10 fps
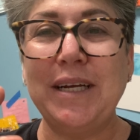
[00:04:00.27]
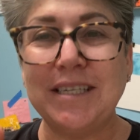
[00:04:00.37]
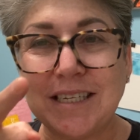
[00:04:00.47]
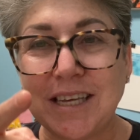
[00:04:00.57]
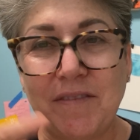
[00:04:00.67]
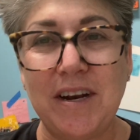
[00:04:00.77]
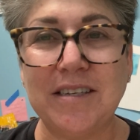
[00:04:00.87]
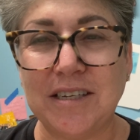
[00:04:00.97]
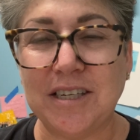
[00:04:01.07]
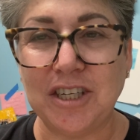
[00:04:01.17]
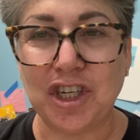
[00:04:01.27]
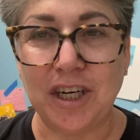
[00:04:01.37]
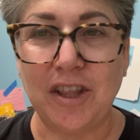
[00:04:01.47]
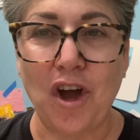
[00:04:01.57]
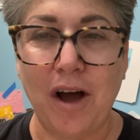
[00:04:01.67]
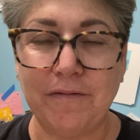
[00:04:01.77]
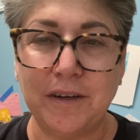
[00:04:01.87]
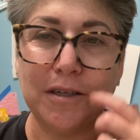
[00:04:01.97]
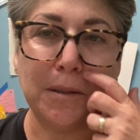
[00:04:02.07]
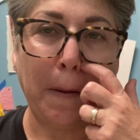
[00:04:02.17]
he does have an esthetician in the
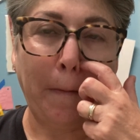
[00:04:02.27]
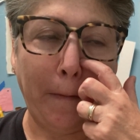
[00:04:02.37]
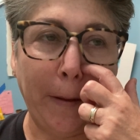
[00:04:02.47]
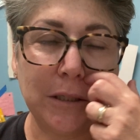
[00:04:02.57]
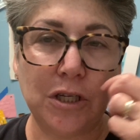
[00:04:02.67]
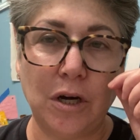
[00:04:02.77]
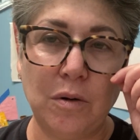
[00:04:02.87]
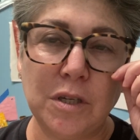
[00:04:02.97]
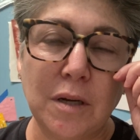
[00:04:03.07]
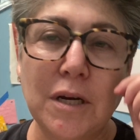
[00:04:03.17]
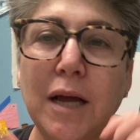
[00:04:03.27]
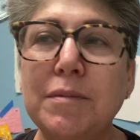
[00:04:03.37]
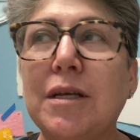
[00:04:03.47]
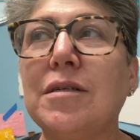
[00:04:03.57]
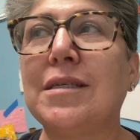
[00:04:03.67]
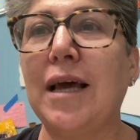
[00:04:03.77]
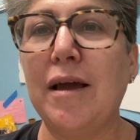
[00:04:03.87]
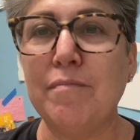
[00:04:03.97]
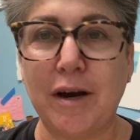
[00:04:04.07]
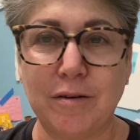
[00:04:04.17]
office. So sometimes they'll say
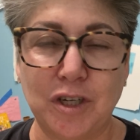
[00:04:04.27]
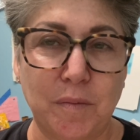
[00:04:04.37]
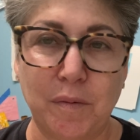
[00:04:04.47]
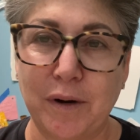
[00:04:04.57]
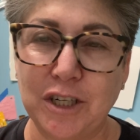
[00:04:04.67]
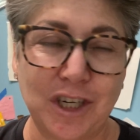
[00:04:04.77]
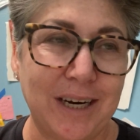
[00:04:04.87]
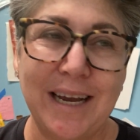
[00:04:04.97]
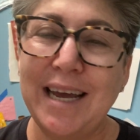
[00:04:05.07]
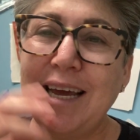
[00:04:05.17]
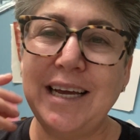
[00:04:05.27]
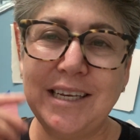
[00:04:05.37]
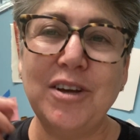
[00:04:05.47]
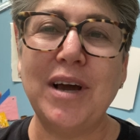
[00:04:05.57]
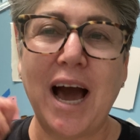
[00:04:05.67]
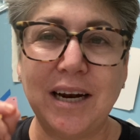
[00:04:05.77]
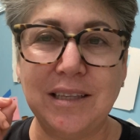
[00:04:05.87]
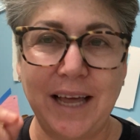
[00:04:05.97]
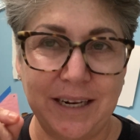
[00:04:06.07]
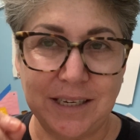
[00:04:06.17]
microdermabrasion. It, you got to
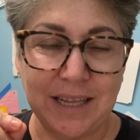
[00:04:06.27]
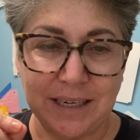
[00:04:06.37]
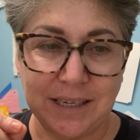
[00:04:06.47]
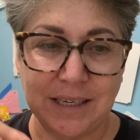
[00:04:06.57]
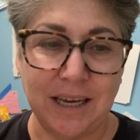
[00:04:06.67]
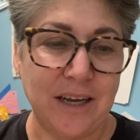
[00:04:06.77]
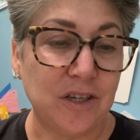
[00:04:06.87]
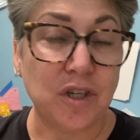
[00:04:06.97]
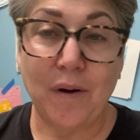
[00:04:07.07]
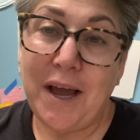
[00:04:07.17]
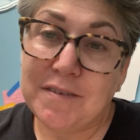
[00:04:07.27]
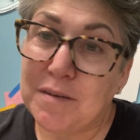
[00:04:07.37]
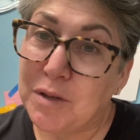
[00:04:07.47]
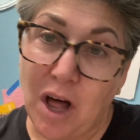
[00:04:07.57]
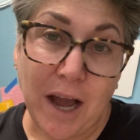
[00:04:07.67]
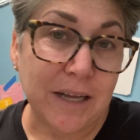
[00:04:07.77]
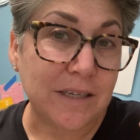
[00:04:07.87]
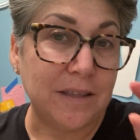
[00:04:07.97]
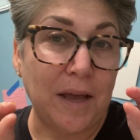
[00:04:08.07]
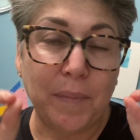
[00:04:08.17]
lance that skin. So I have some clients
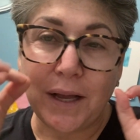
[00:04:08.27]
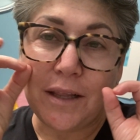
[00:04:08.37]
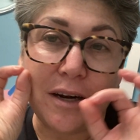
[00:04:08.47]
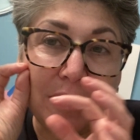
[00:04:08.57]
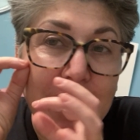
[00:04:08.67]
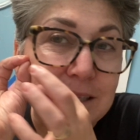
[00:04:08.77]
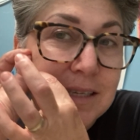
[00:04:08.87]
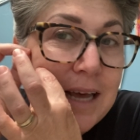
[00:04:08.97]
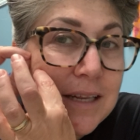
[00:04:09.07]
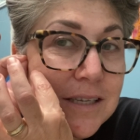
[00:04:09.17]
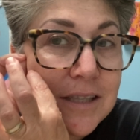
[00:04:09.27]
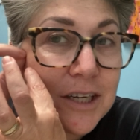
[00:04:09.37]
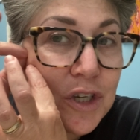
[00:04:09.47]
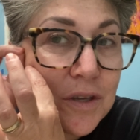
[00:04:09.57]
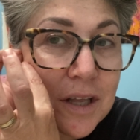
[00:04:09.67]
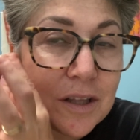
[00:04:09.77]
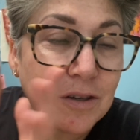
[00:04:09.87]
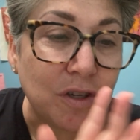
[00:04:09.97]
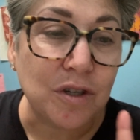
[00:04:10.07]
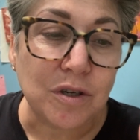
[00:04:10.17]
and they buy little lancets and they do the
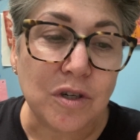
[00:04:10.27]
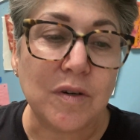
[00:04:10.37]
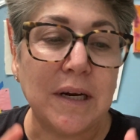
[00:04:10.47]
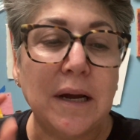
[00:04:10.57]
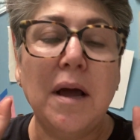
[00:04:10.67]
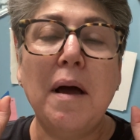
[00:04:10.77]
little surgery